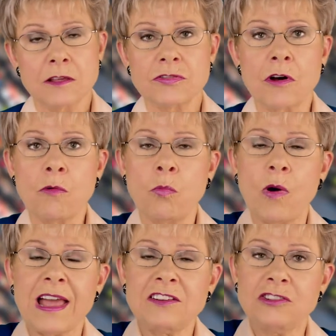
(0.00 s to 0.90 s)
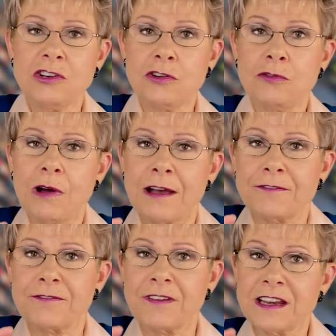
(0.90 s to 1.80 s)
that when you have
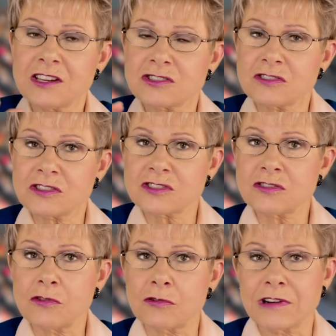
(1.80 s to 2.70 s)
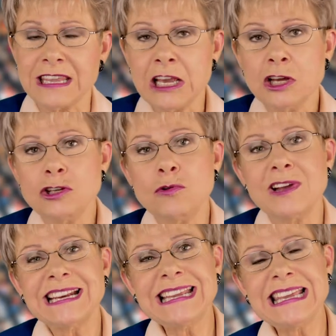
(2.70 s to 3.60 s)
finished the story, you
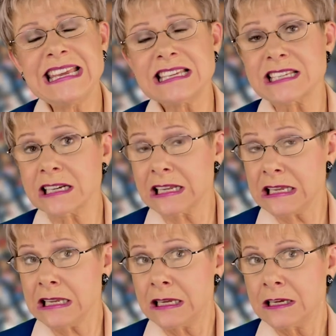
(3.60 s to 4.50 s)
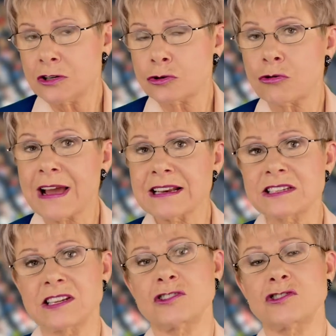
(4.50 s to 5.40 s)
can easily
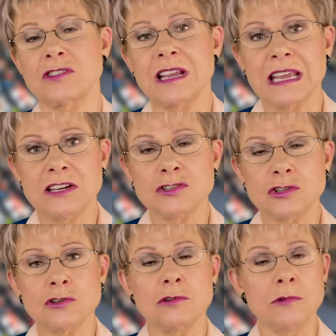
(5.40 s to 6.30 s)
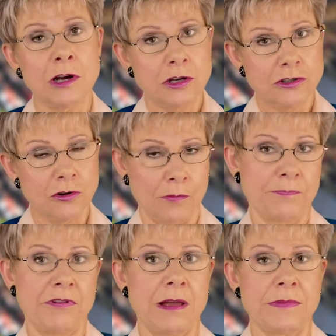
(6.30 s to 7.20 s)
transition into your
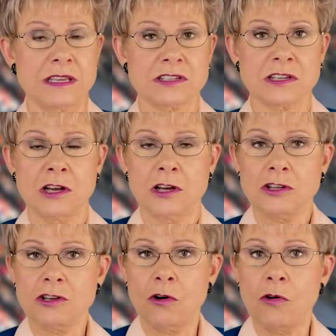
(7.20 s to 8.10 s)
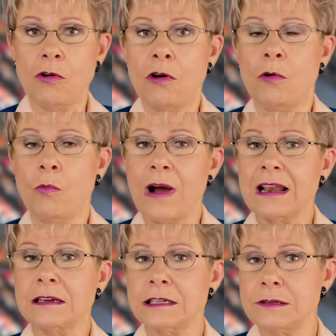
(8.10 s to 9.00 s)
premise, your
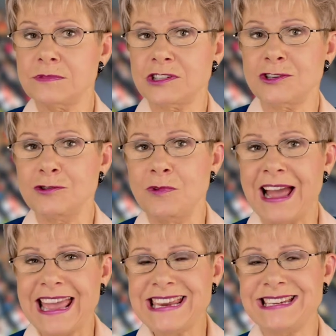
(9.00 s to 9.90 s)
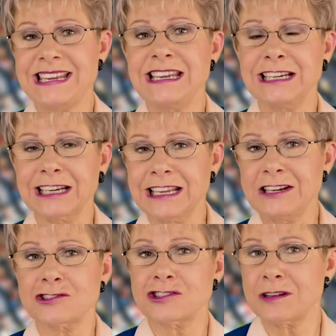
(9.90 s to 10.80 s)
welcome to 18
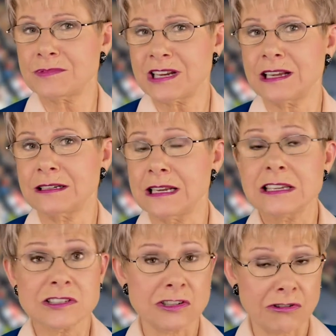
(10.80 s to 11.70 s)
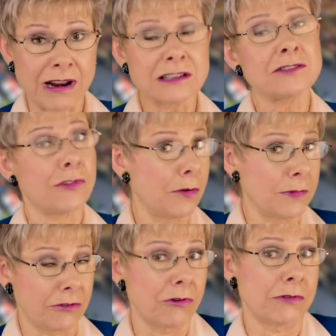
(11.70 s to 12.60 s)
leadership techniques to transform
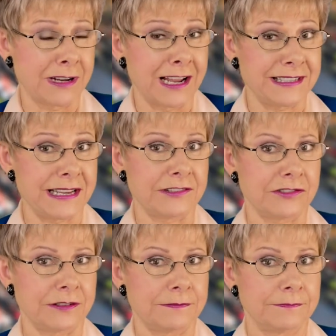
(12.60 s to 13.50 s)
your organization.